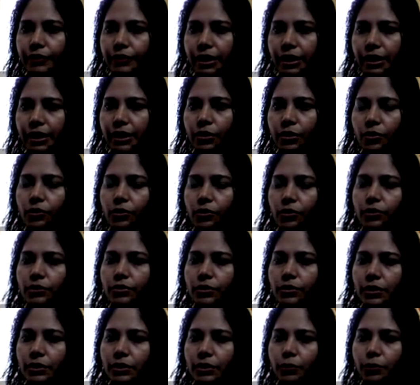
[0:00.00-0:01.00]
wearing
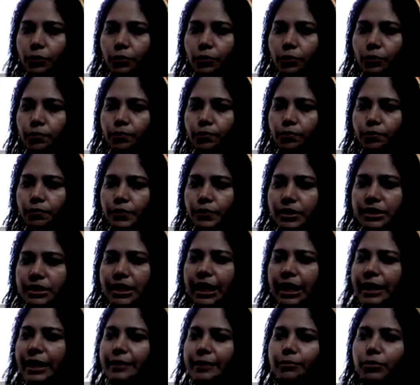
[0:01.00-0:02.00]
oh, a
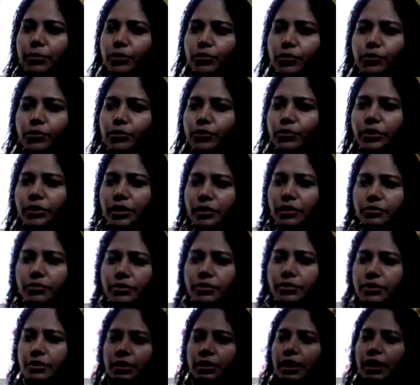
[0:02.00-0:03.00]
sky blue, around a
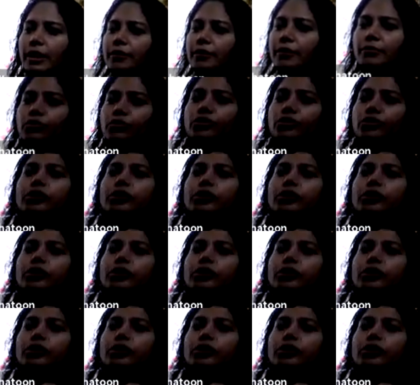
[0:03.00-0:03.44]
sky blue